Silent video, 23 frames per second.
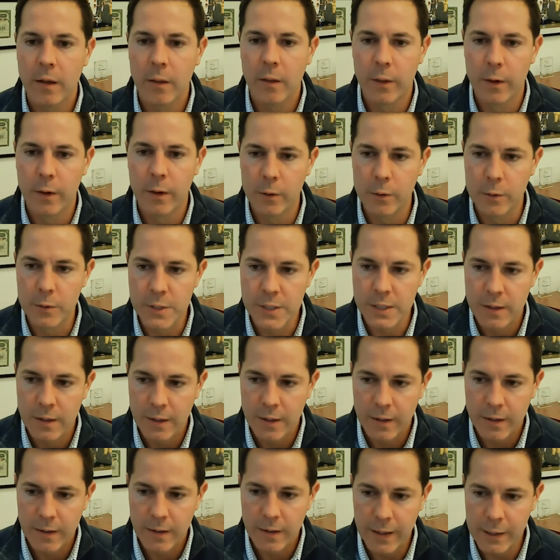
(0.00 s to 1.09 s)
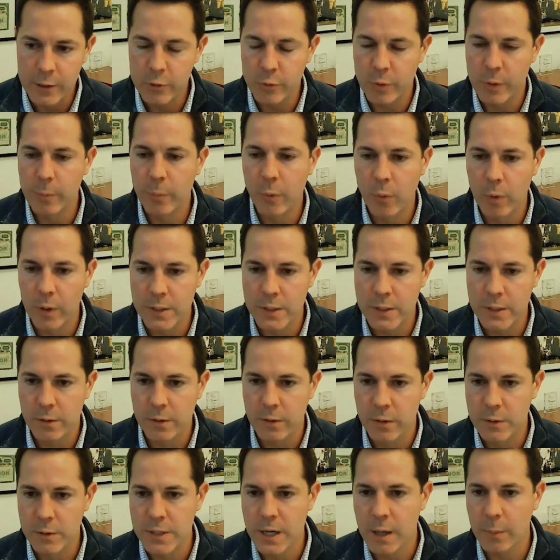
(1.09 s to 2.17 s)
those entry points or
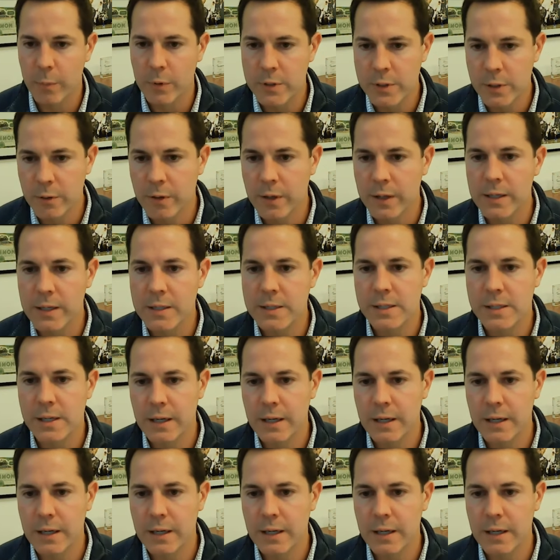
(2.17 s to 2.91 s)
those opportunities,